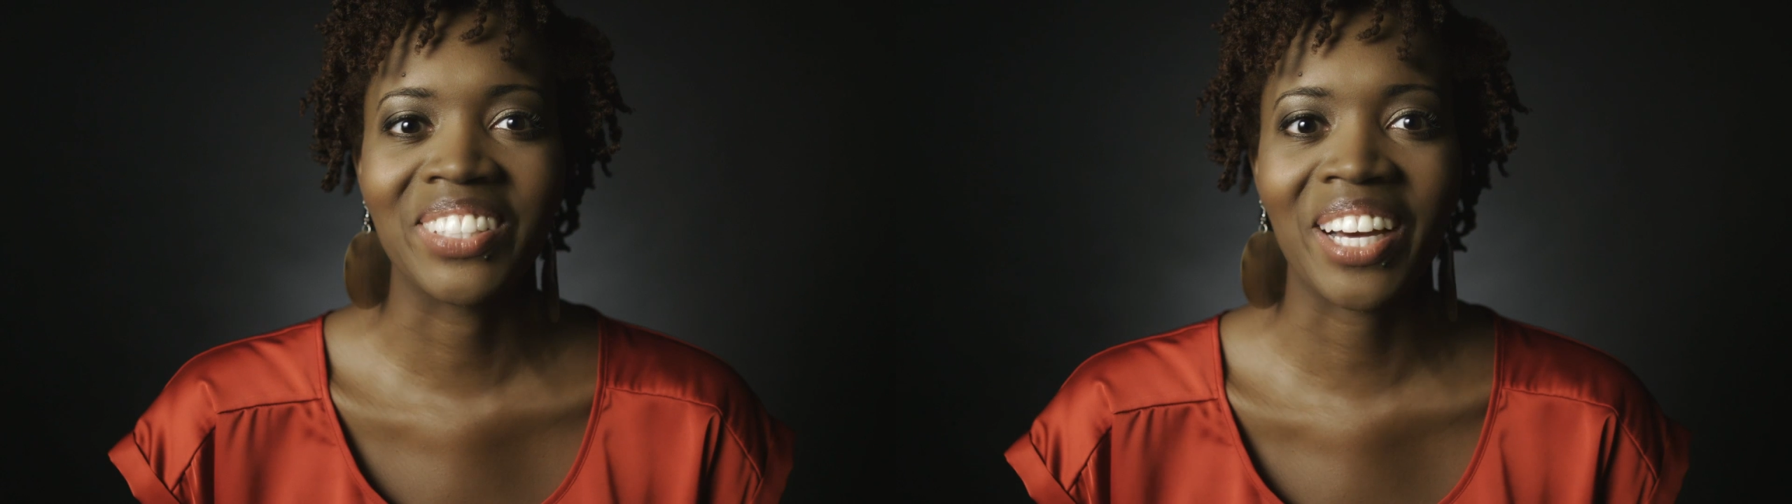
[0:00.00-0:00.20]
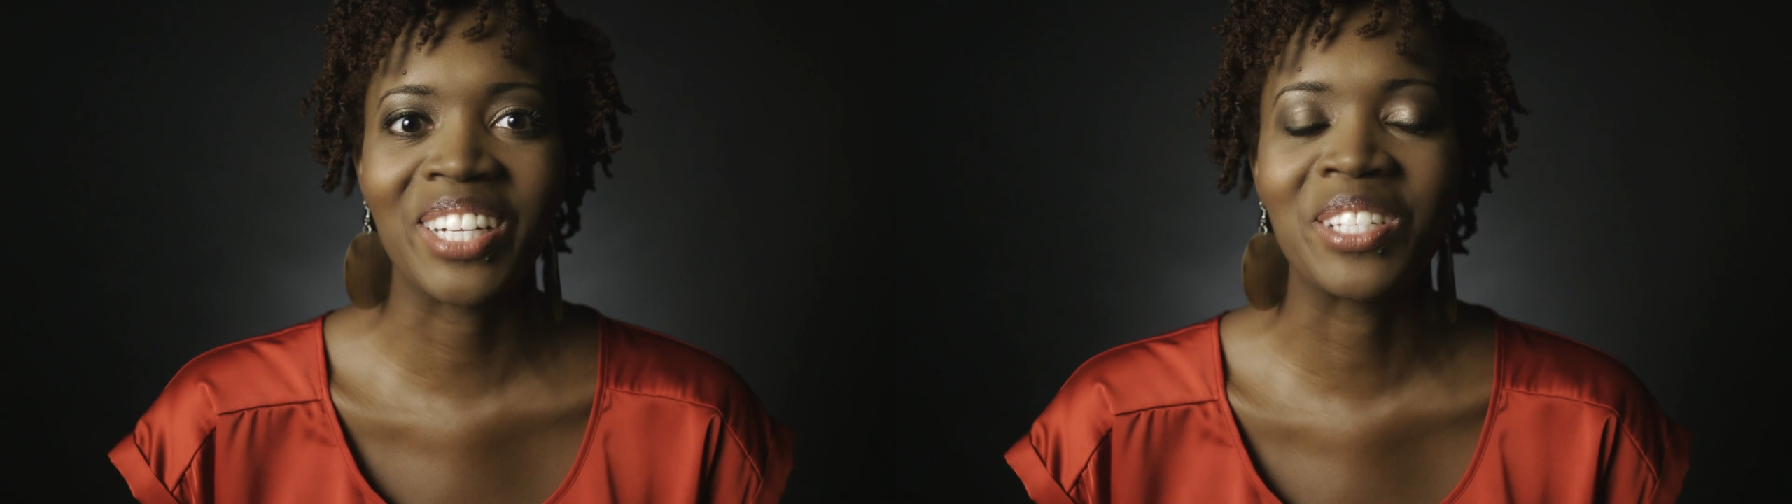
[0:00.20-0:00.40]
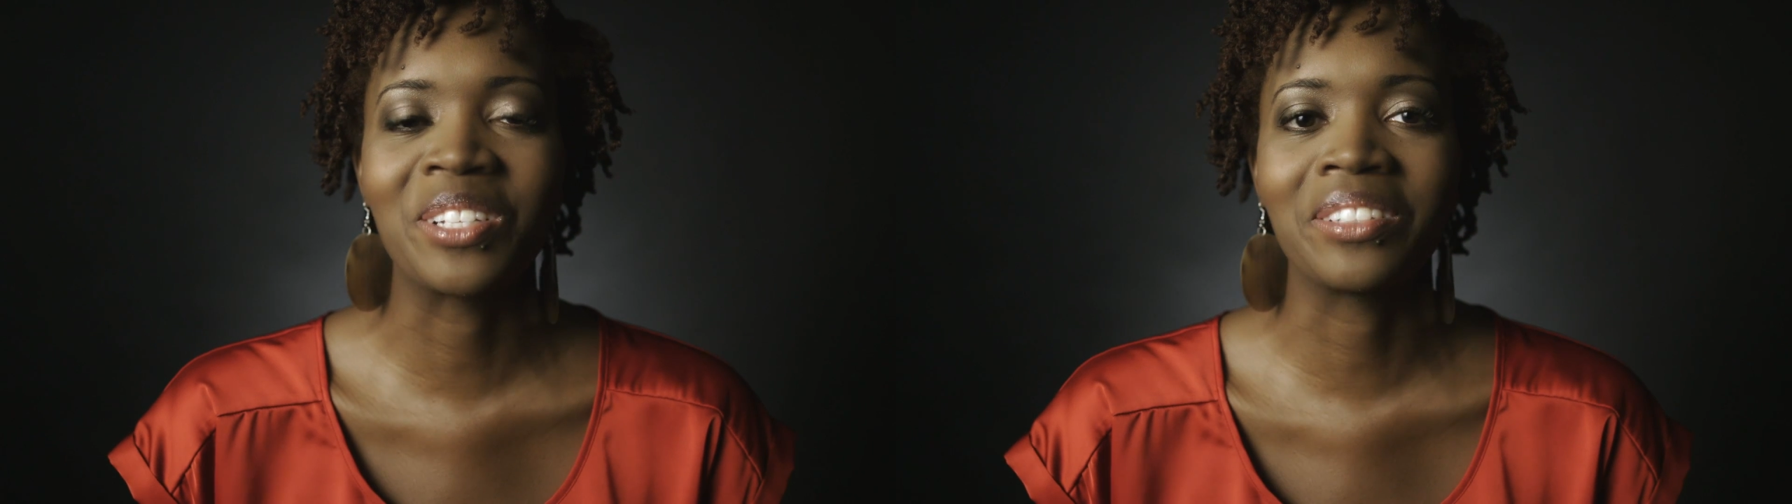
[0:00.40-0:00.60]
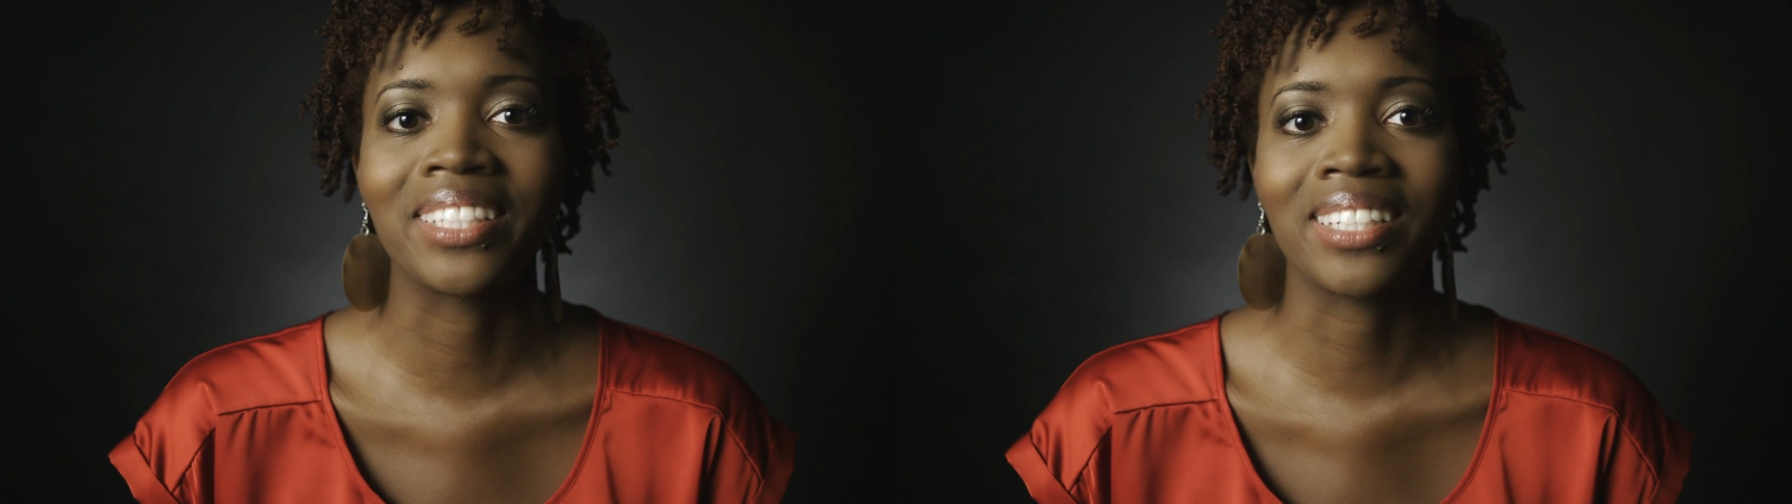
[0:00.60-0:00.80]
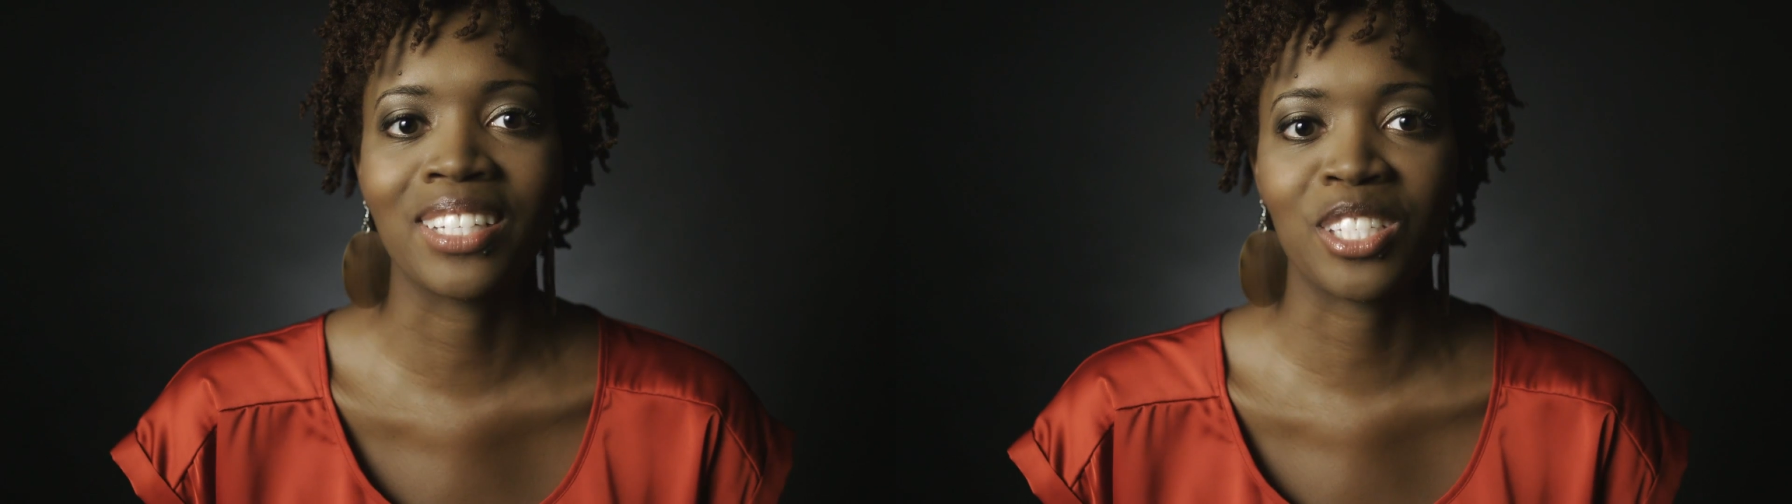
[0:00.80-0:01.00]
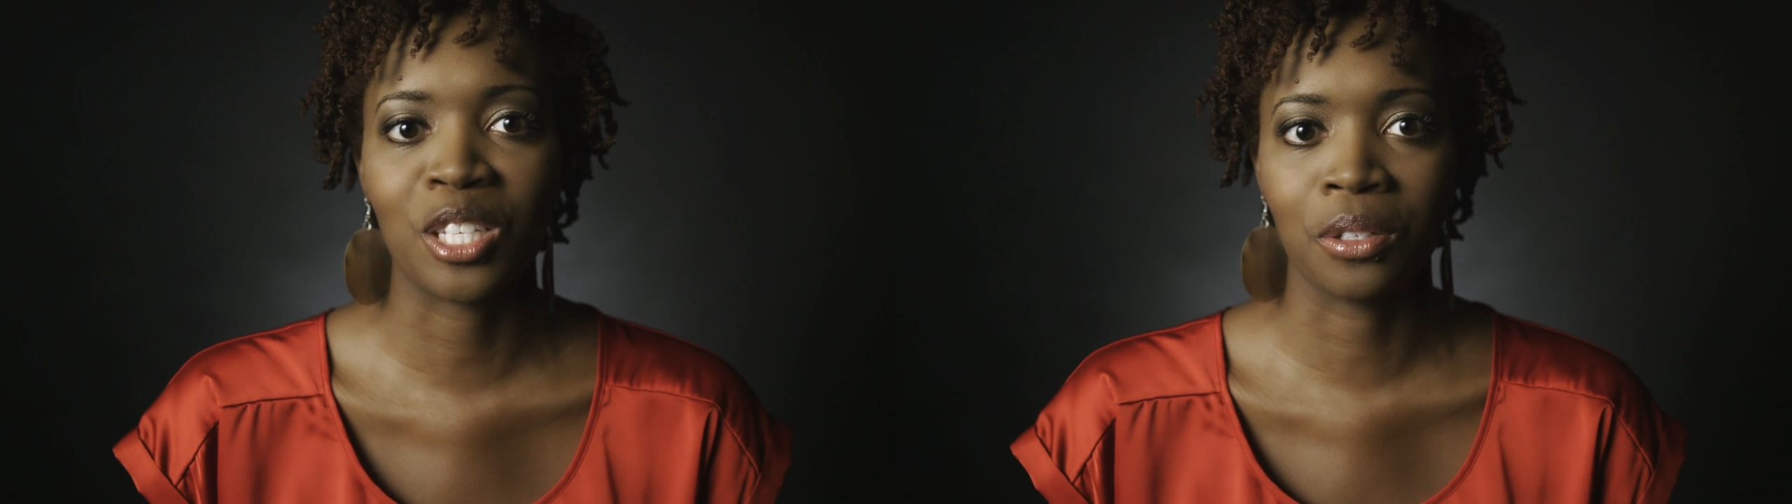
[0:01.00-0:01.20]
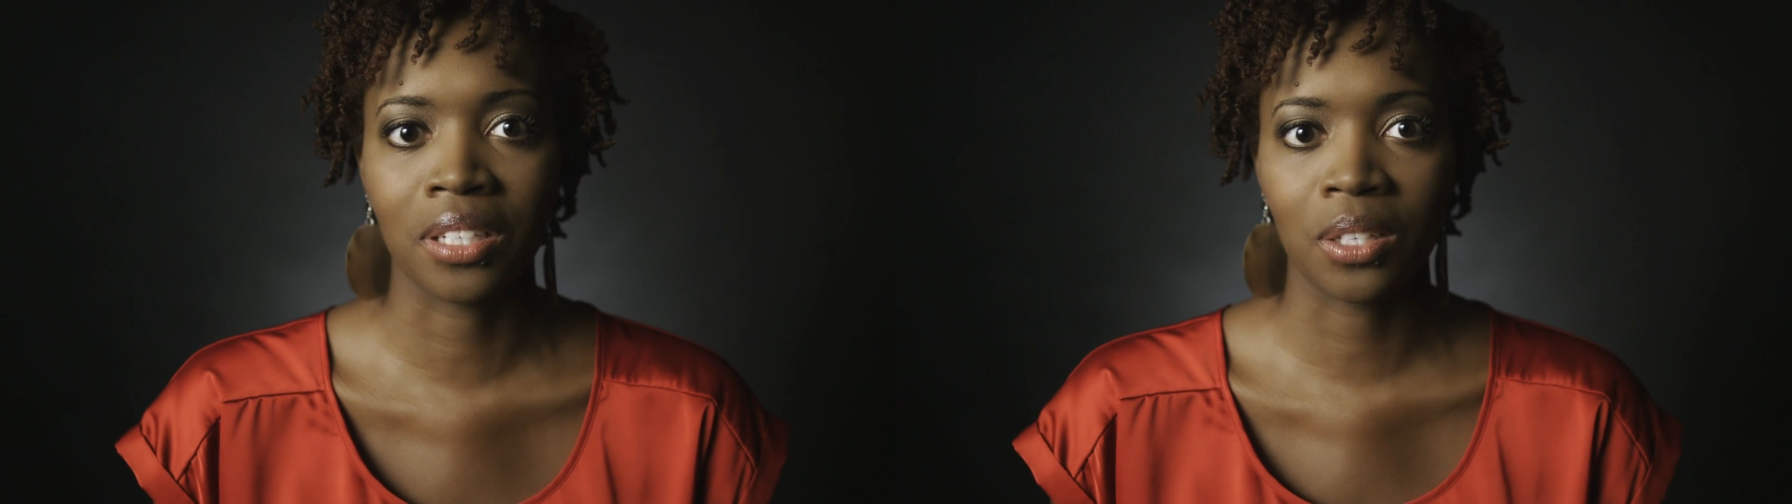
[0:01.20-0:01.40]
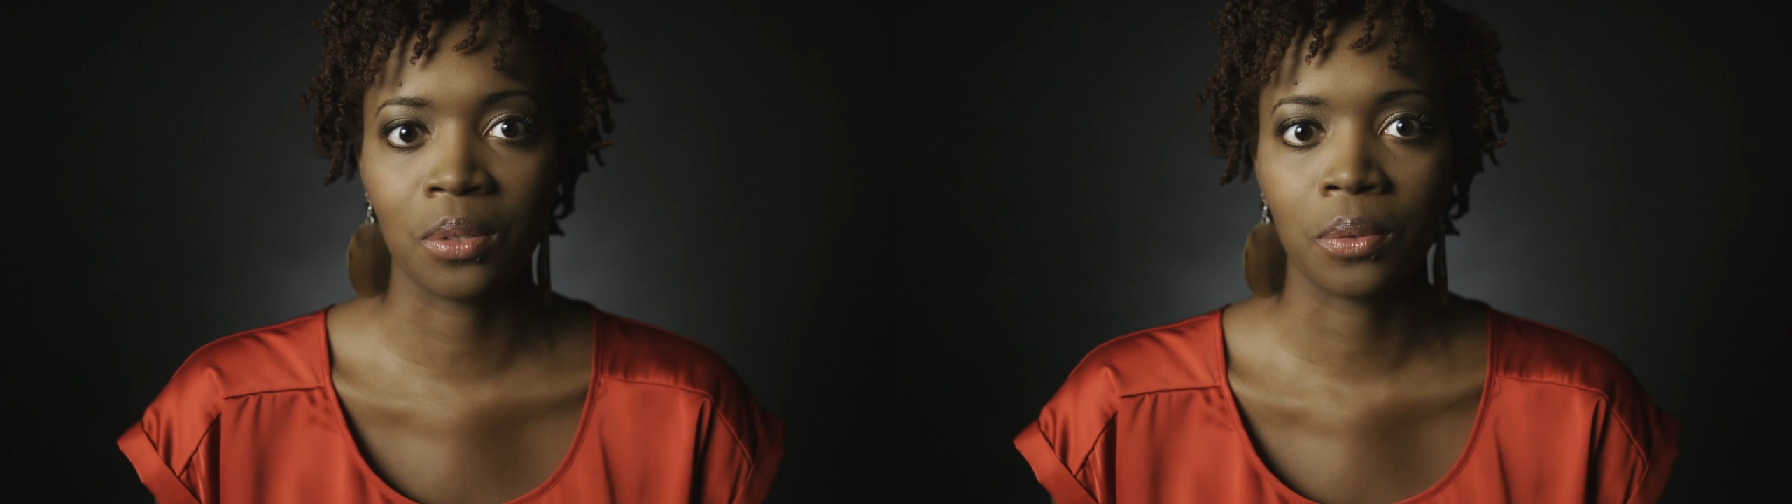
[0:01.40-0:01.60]
How do you know that God's
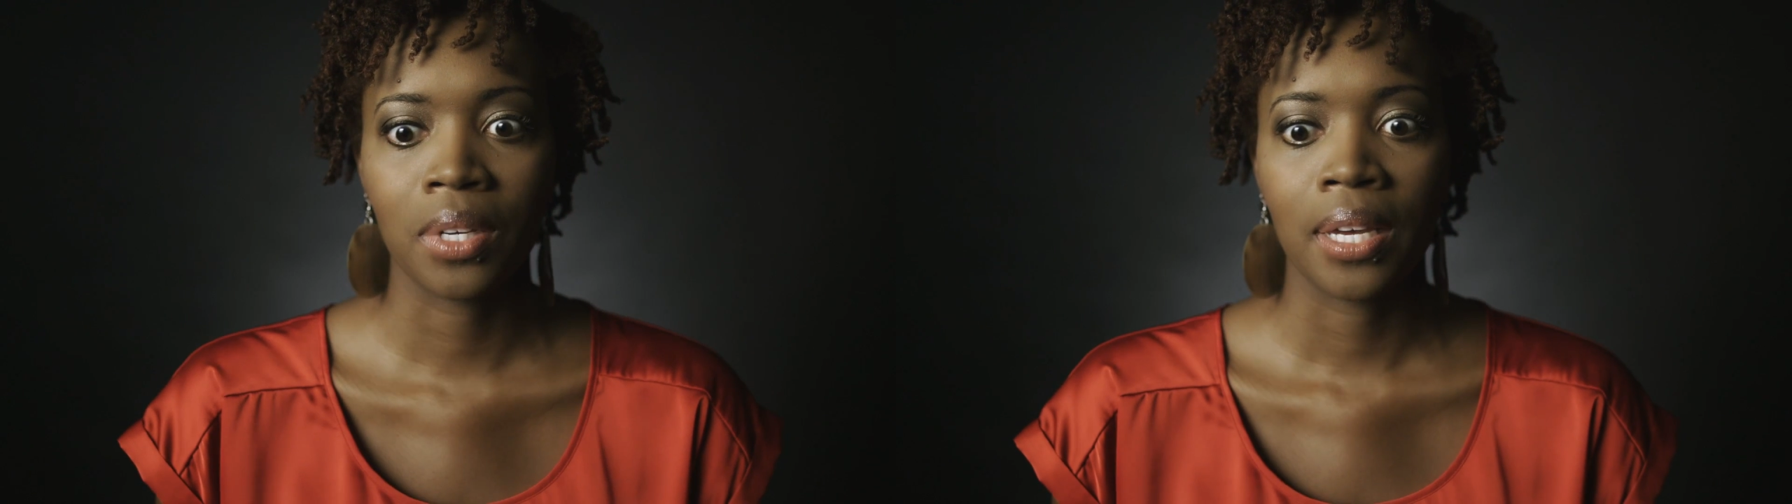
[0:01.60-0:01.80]
hearing you?